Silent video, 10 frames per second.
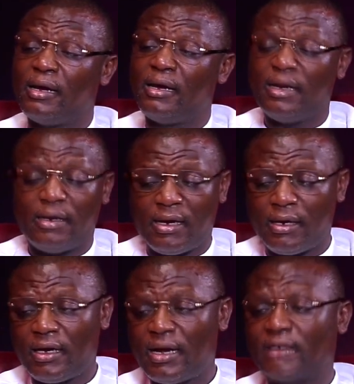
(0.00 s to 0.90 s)

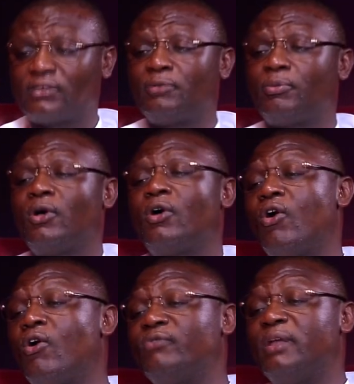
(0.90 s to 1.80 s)
leadership
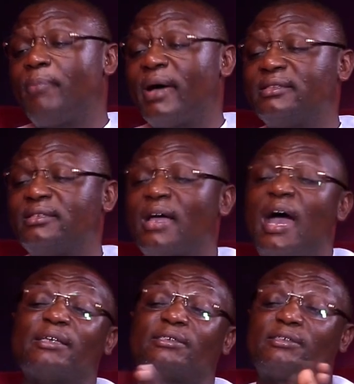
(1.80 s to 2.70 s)
of the party
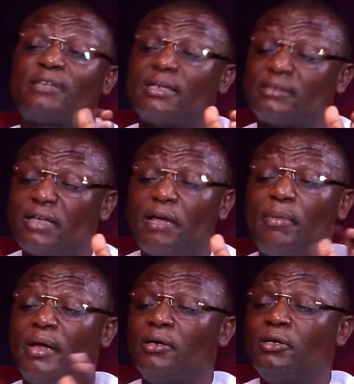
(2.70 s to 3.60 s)
as chairman.